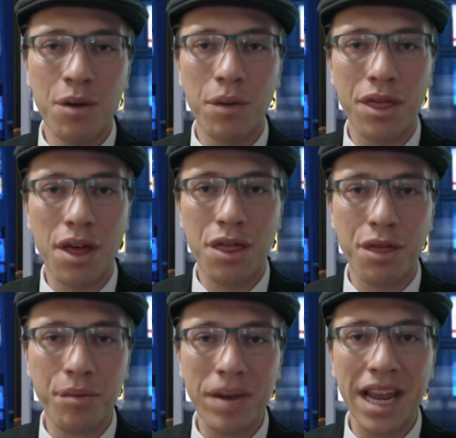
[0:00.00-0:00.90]
with
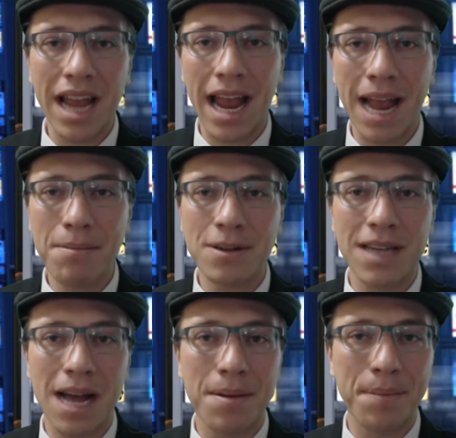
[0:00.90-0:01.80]
3 Hammer
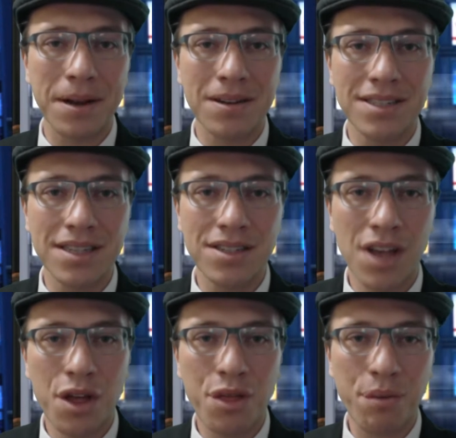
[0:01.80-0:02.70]
Time appearances,
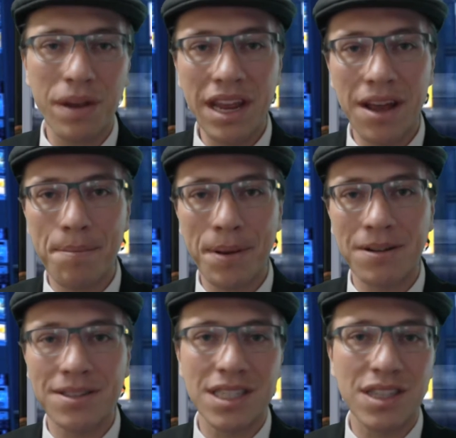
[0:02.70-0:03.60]
3
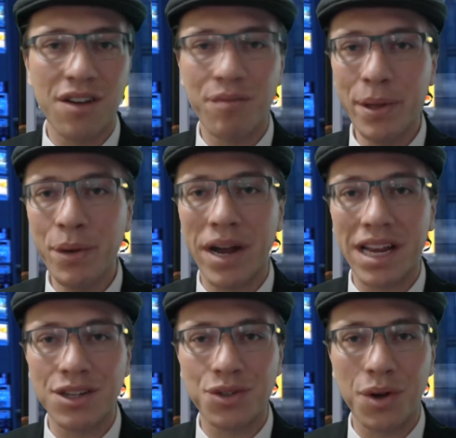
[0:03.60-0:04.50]
appearances of
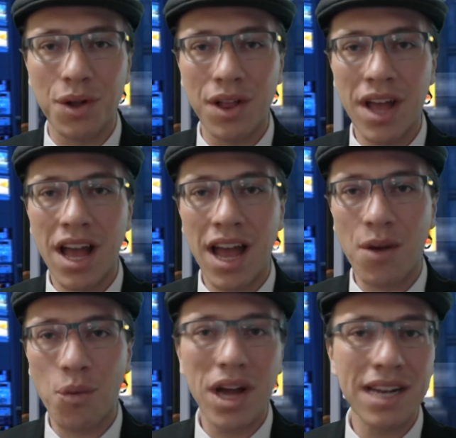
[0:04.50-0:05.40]
blue-white control,
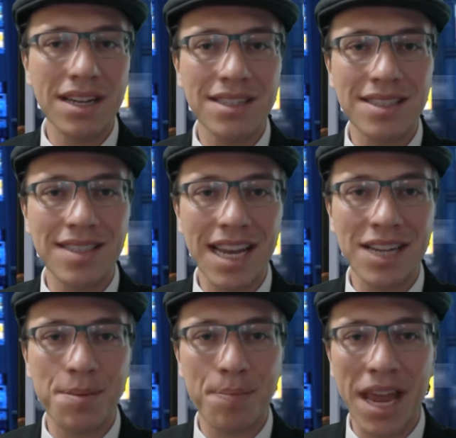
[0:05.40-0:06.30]
and 1
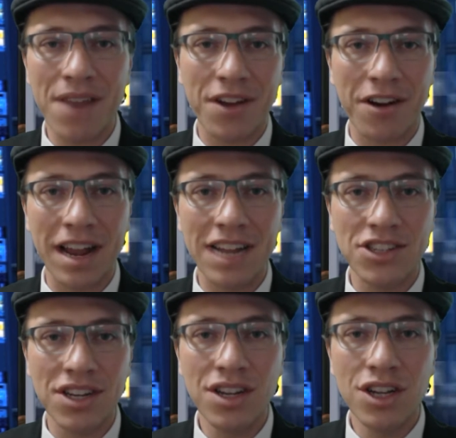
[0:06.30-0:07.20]
distinct Bant
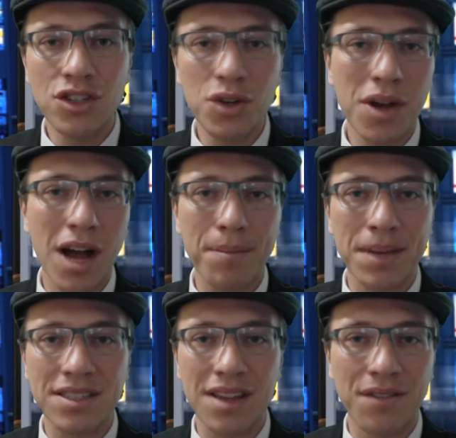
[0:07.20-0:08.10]
variation, 2
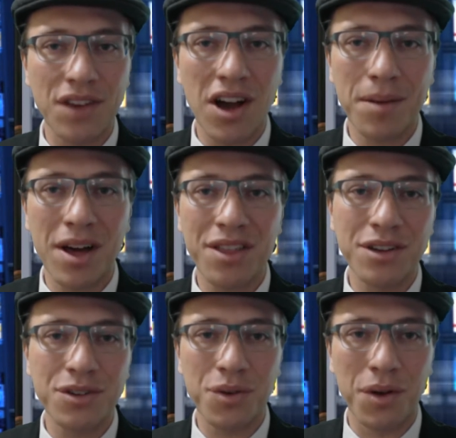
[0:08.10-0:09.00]
copies of Yawgmoth
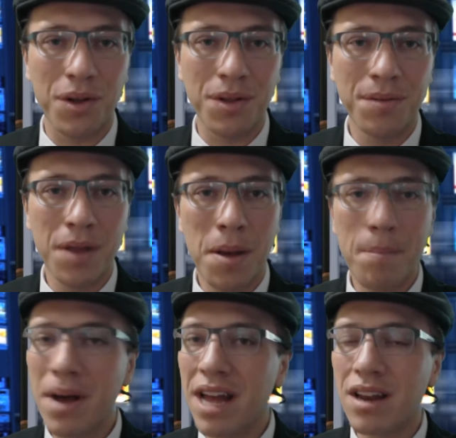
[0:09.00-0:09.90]
control.
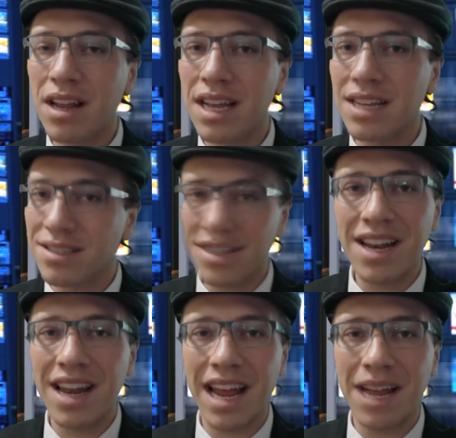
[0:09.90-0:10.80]
But can
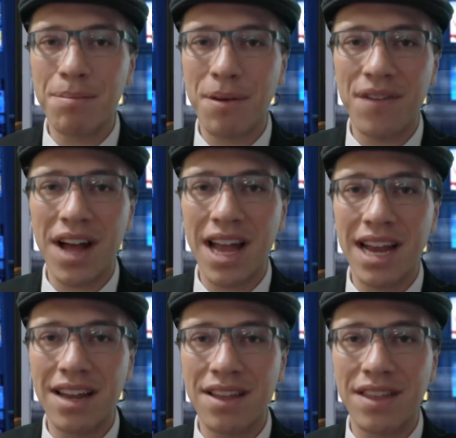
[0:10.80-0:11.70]
Sunday
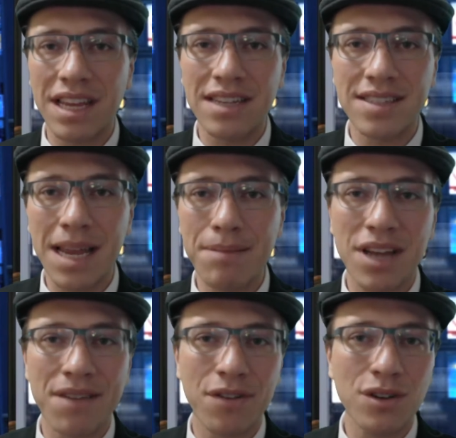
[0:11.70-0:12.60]
provide the same
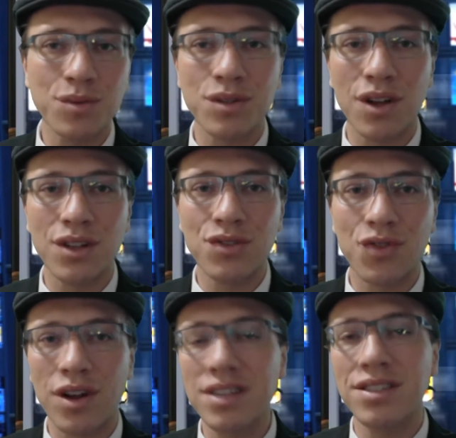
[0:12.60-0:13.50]
diverse results
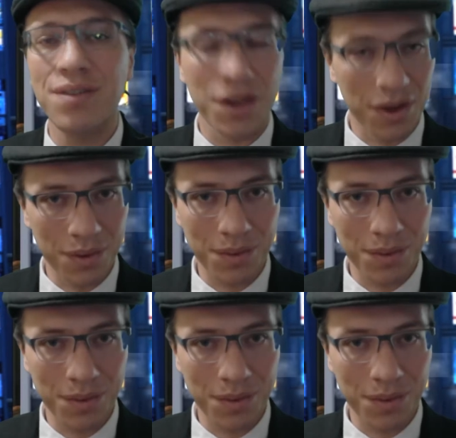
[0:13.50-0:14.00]
for us to view?